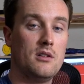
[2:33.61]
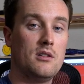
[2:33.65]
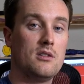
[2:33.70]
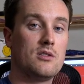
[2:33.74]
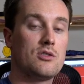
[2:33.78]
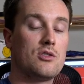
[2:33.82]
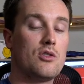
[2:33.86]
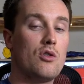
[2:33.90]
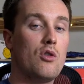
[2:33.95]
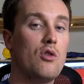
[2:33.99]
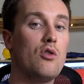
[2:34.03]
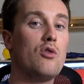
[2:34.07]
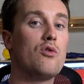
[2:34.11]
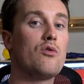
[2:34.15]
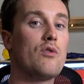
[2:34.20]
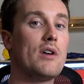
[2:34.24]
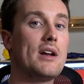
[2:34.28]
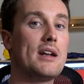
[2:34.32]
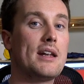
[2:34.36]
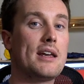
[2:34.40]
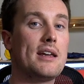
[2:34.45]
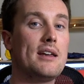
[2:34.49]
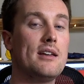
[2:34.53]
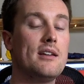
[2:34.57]
So
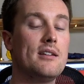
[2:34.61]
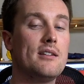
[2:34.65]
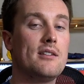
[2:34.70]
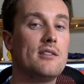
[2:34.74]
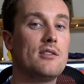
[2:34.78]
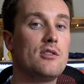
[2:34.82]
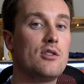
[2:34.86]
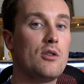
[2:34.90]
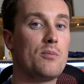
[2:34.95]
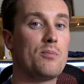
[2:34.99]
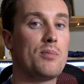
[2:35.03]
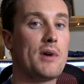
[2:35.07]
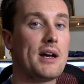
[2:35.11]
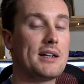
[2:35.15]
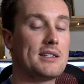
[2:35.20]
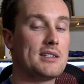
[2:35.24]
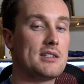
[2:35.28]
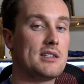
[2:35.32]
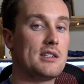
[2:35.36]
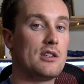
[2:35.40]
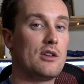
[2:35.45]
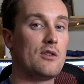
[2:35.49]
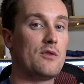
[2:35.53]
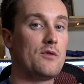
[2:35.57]
already, you're
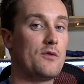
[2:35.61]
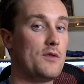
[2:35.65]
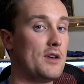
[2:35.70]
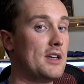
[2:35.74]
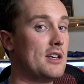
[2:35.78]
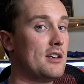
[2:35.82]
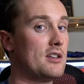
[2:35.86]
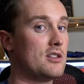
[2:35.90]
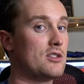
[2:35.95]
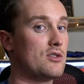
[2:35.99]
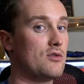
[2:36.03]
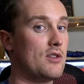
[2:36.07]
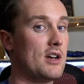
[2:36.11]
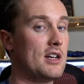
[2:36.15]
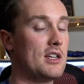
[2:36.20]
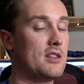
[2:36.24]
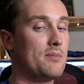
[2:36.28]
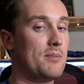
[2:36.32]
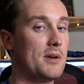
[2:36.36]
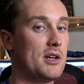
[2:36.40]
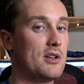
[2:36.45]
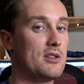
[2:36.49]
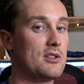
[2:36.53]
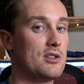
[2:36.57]
practicing your finger
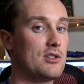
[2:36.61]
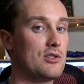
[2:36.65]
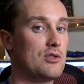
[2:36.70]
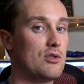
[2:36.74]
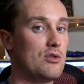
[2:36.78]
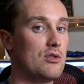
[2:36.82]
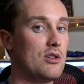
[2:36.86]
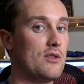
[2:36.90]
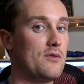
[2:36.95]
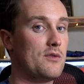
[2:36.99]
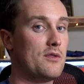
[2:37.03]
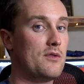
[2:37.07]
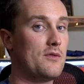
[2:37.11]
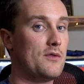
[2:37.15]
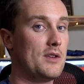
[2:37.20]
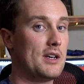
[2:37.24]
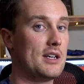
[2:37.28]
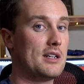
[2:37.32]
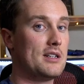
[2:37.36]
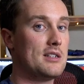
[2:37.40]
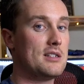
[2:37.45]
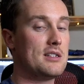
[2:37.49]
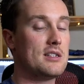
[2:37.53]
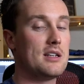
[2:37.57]
strength by using 2 different
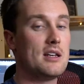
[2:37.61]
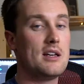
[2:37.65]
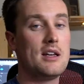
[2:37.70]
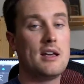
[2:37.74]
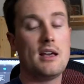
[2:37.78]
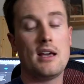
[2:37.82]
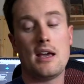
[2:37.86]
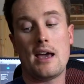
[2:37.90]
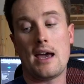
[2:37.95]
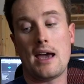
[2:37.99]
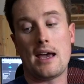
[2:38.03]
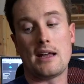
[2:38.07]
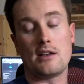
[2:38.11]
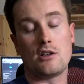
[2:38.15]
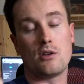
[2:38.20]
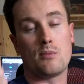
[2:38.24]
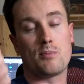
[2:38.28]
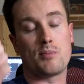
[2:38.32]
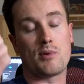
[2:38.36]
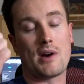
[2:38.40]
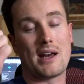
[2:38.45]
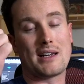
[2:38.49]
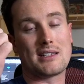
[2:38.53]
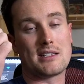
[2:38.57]
fingers, and you're
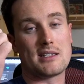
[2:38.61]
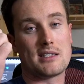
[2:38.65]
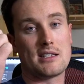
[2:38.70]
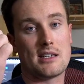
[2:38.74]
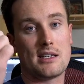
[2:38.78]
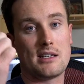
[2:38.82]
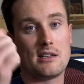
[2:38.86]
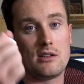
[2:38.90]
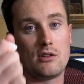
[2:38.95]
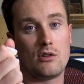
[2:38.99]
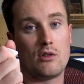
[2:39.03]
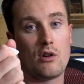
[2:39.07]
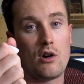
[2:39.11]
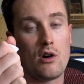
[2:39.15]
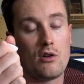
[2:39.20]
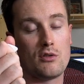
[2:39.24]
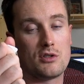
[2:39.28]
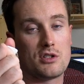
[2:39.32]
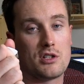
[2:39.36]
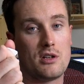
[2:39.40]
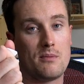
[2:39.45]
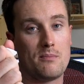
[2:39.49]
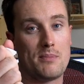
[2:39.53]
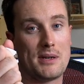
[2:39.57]
practicing your
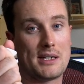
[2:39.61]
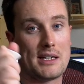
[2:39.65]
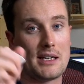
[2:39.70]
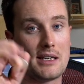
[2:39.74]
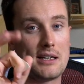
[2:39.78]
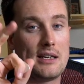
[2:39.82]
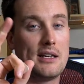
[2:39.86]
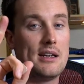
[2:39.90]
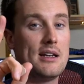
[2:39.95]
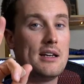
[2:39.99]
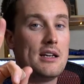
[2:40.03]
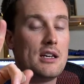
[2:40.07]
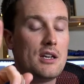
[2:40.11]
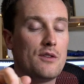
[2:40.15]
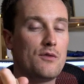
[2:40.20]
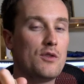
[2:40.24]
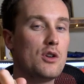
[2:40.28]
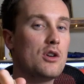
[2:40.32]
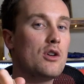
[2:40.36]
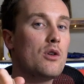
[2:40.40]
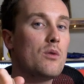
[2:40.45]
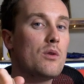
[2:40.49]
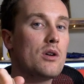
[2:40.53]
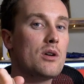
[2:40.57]
alternate picking. If
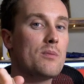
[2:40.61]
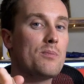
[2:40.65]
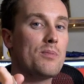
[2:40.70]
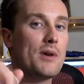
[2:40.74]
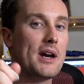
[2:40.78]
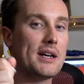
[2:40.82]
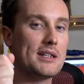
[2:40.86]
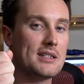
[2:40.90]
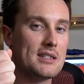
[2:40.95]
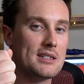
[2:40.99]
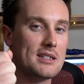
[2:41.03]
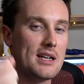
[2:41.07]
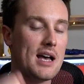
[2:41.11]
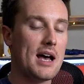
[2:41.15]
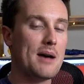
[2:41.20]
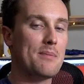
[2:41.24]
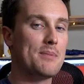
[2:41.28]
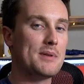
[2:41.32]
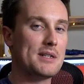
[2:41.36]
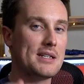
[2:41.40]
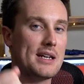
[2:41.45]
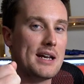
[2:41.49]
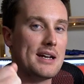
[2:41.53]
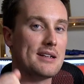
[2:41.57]
you don't want to practice
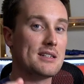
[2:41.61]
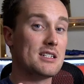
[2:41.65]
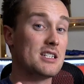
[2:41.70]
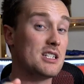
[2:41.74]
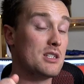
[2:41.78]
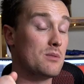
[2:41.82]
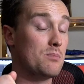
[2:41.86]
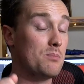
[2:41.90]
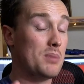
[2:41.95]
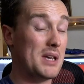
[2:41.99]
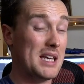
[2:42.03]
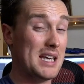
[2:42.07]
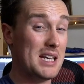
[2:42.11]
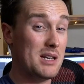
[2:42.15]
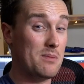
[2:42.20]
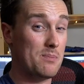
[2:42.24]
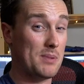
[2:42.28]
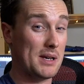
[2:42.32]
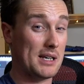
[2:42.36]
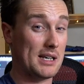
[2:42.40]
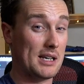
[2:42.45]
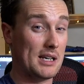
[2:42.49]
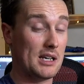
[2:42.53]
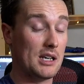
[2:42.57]
up and down speed
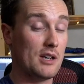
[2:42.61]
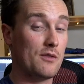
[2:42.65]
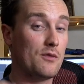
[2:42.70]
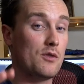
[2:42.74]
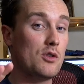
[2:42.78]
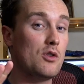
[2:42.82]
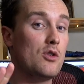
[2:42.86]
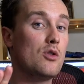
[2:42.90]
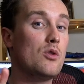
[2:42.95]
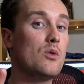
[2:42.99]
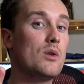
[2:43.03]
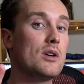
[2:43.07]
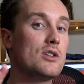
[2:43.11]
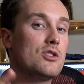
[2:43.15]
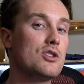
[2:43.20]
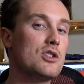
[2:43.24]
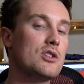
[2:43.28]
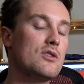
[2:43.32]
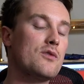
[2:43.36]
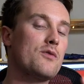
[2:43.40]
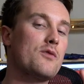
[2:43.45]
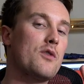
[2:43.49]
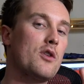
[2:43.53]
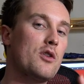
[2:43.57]
picking, if you are
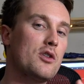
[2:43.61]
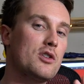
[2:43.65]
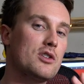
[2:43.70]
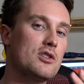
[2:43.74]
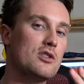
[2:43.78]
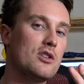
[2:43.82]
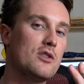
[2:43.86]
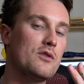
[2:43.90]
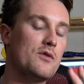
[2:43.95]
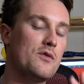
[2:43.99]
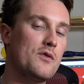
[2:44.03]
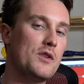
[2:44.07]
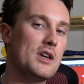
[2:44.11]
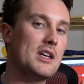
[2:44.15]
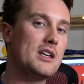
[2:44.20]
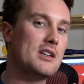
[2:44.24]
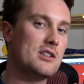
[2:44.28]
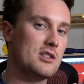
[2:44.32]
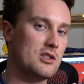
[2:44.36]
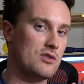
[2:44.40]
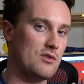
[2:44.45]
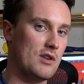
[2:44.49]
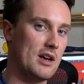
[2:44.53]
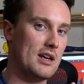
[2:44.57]
just focused on
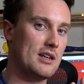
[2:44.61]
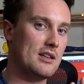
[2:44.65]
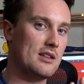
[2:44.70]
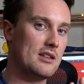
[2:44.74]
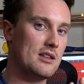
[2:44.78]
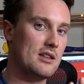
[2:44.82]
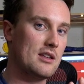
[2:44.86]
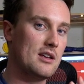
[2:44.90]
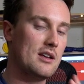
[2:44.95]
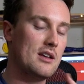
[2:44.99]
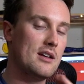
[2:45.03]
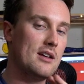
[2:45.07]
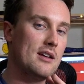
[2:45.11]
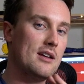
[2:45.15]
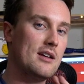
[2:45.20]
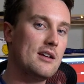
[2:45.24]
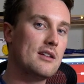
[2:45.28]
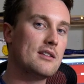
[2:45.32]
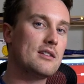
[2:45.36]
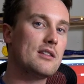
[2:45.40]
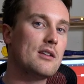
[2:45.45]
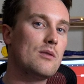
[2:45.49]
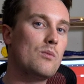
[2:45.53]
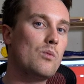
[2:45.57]
finger strength,
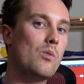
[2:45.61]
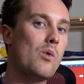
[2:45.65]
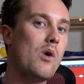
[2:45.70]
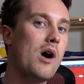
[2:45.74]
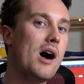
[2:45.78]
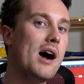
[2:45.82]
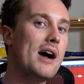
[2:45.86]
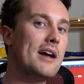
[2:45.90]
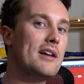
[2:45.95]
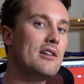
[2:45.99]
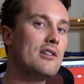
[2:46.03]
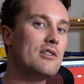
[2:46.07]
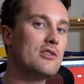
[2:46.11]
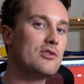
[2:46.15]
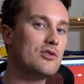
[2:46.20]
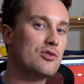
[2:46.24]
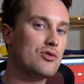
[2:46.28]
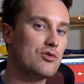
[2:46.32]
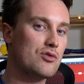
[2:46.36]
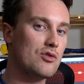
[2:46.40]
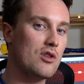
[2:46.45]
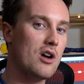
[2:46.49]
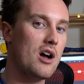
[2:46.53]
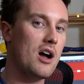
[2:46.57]
then why not
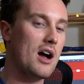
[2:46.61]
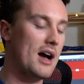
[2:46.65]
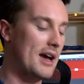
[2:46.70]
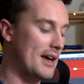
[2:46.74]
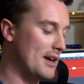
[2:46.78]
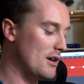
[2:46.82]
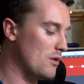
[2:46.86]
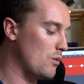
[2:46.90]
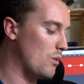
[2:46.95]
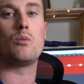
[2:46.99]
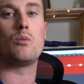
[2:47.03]
try,